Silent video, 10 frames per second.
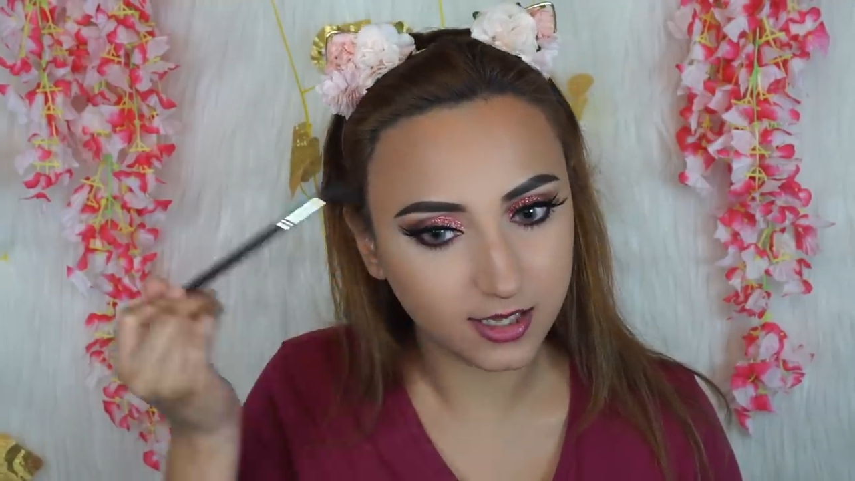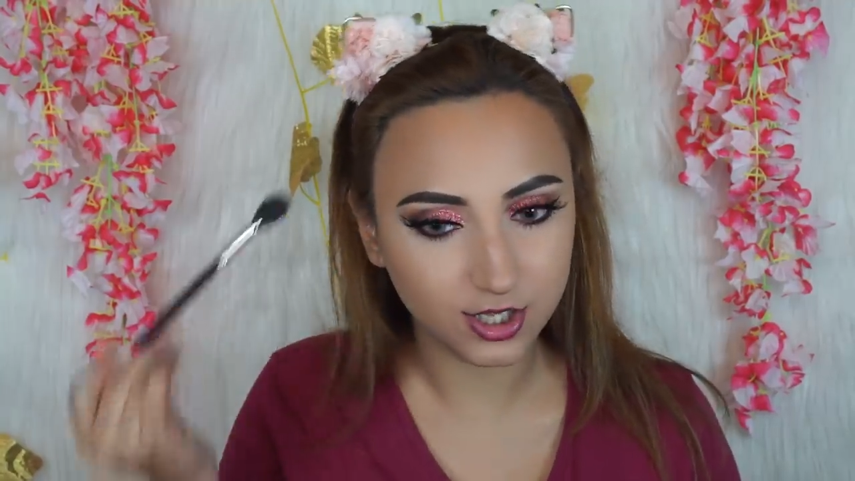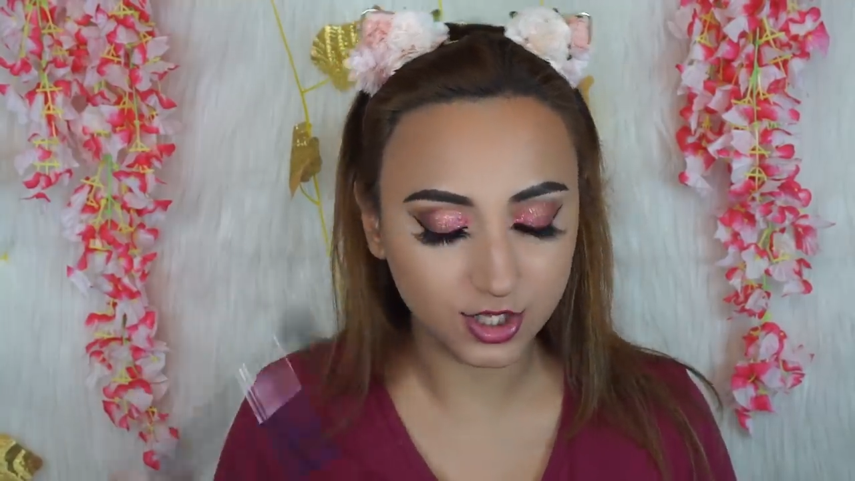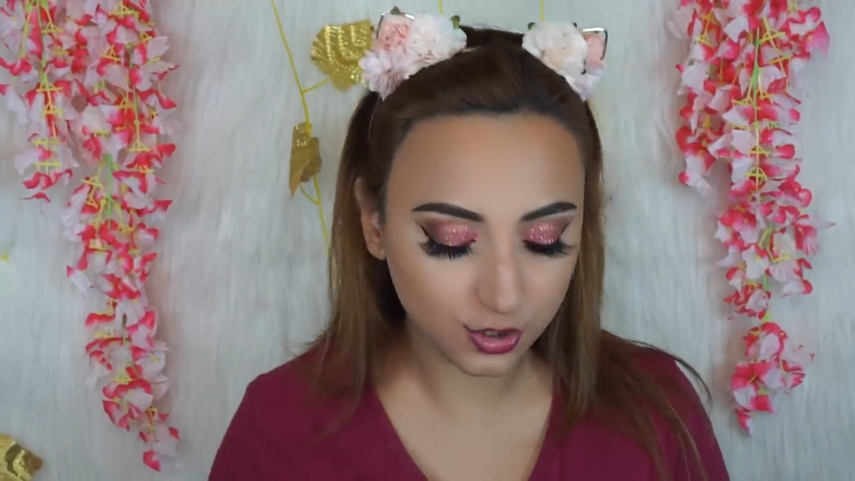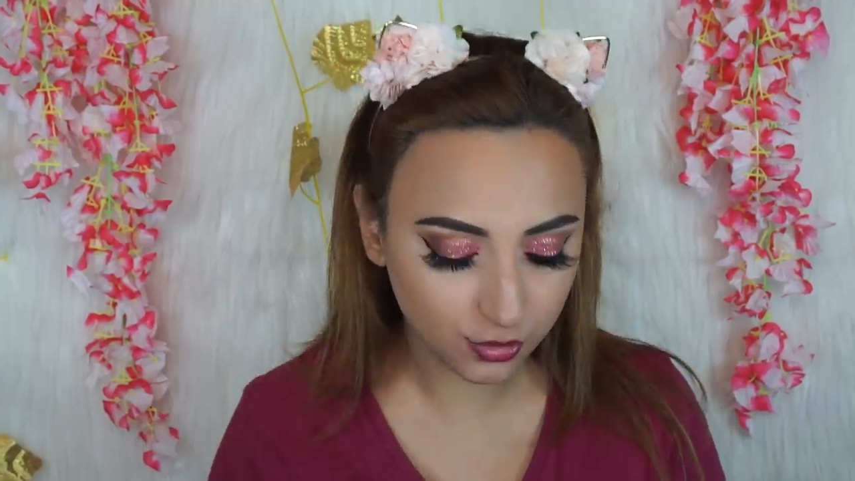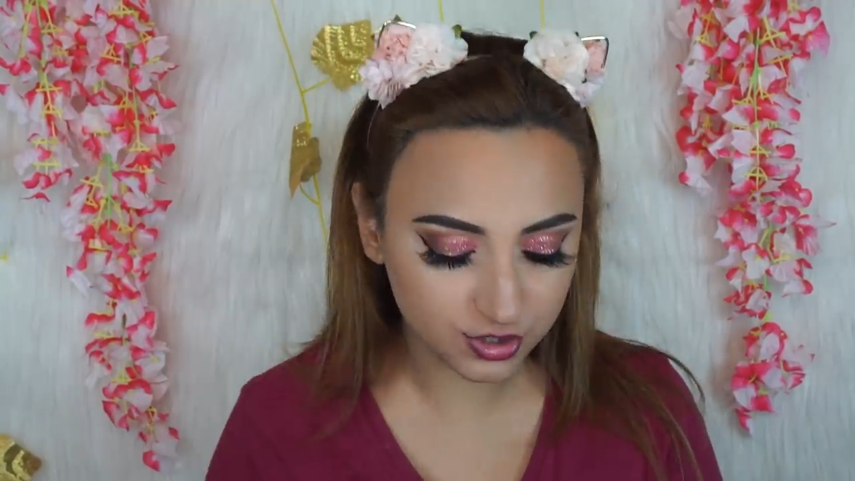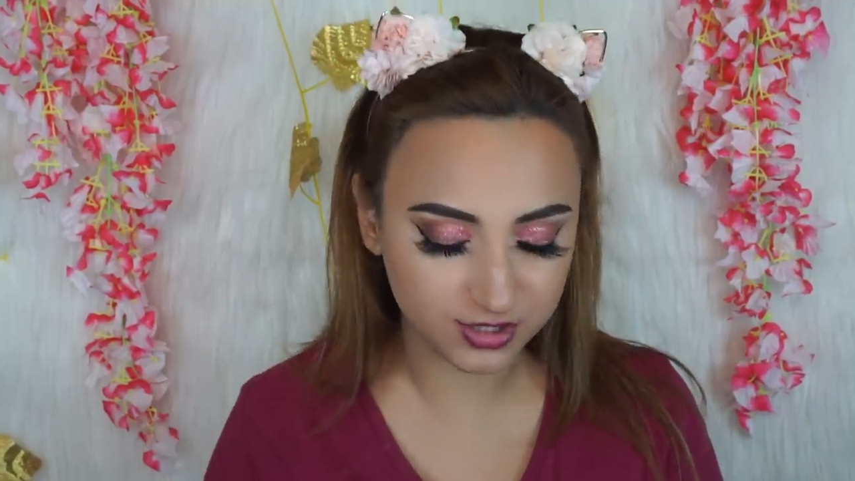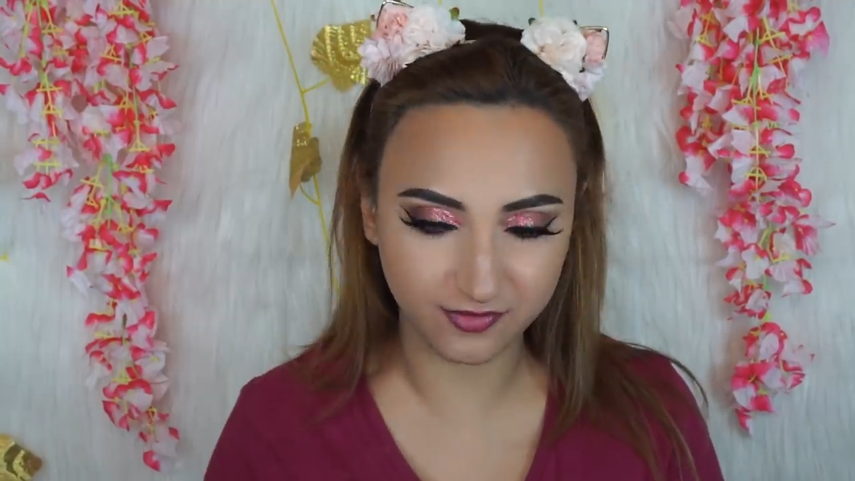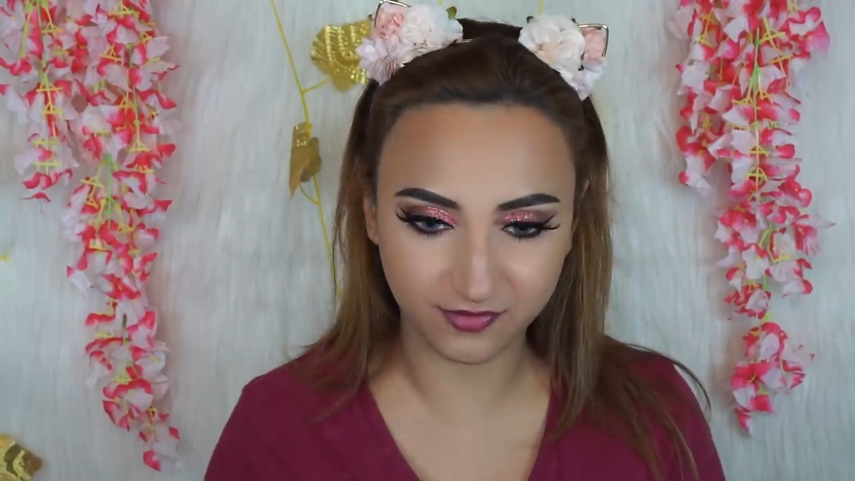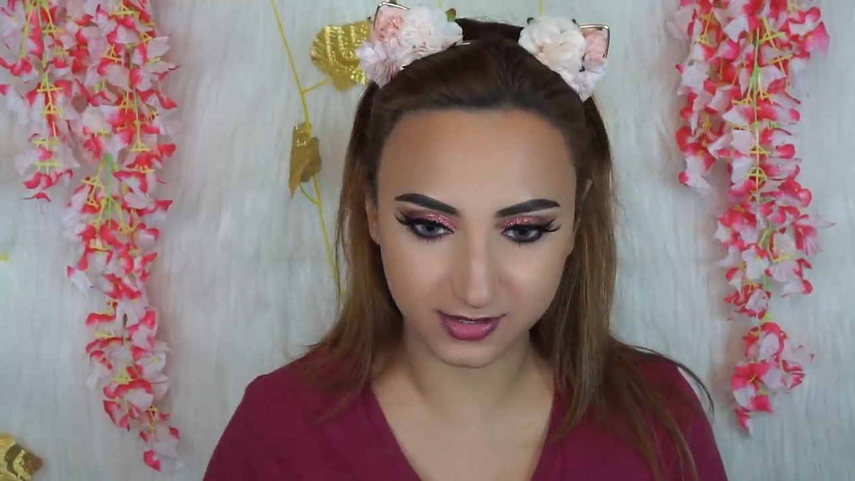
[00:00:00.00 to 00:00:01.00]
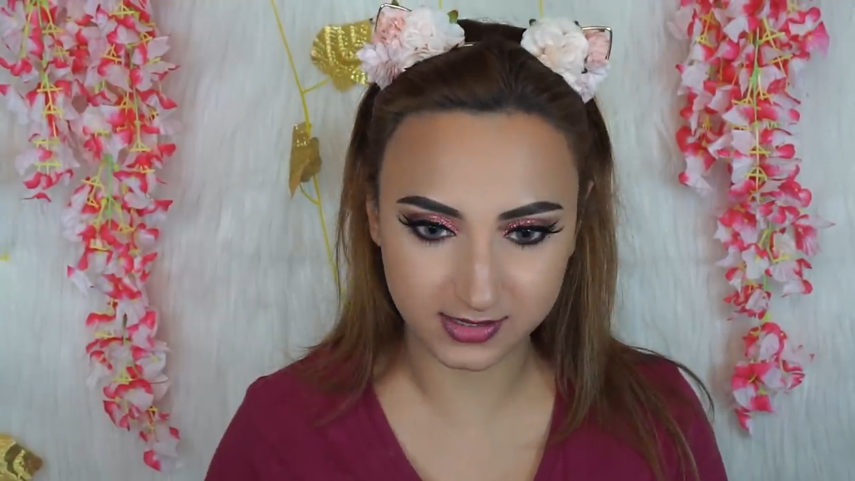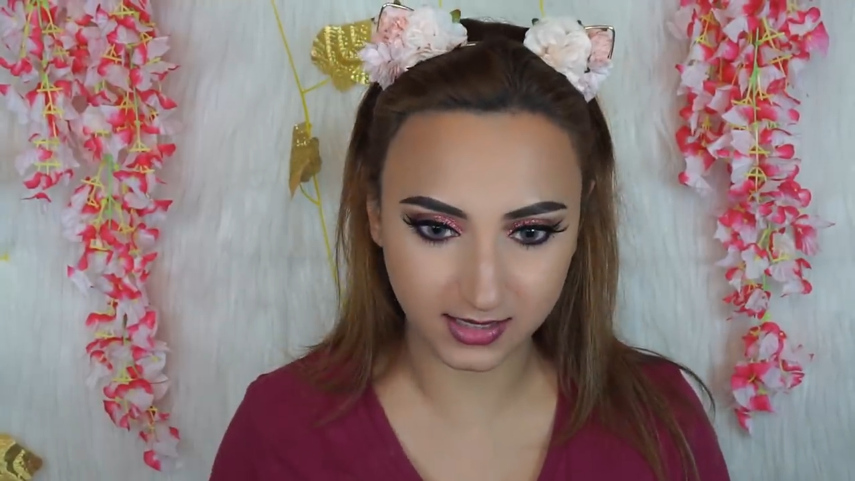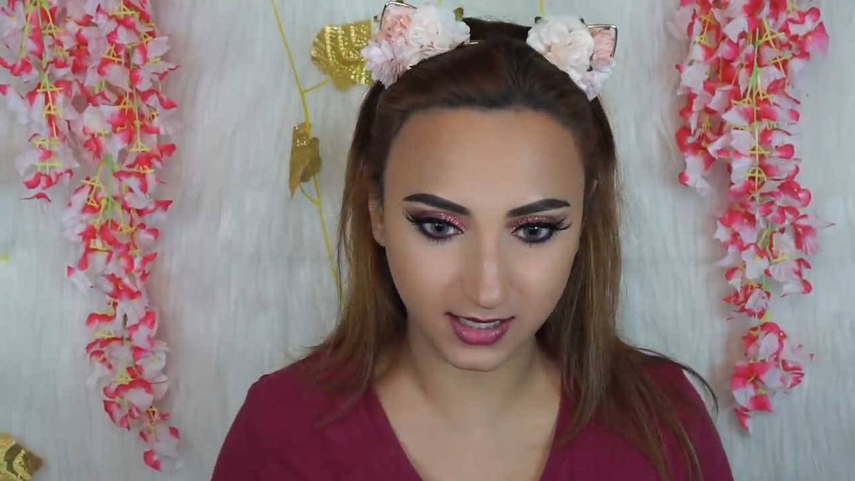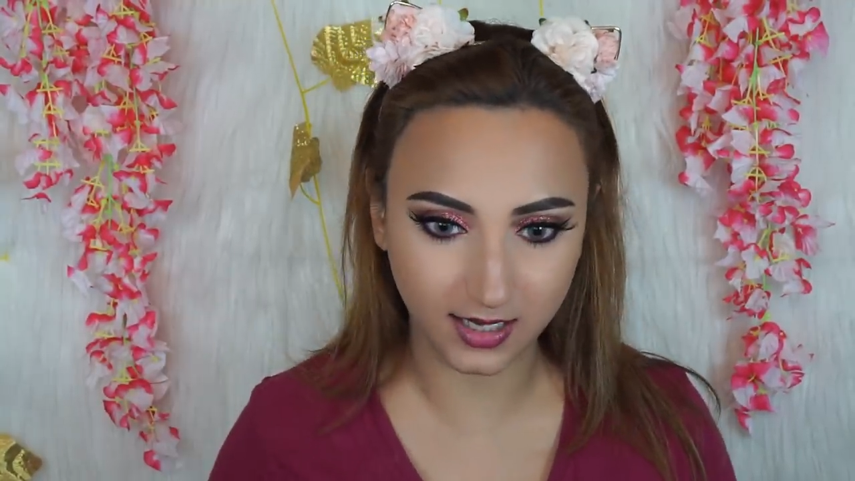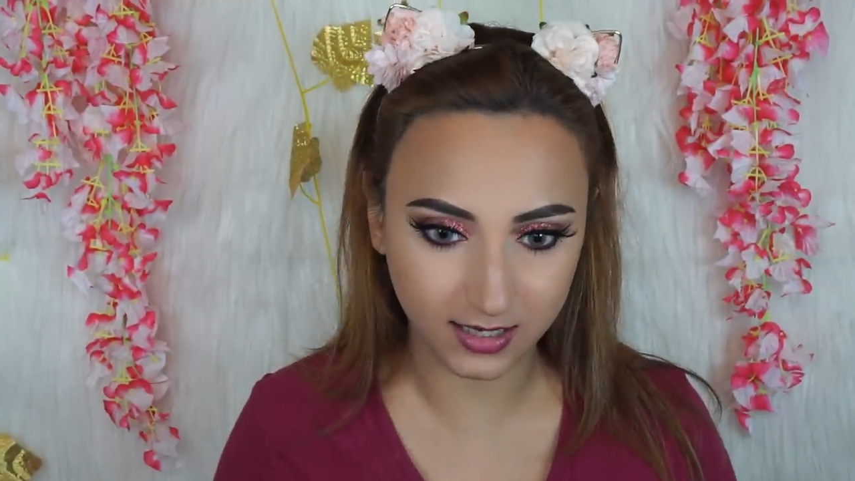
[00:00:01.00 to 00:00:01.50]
a huge difference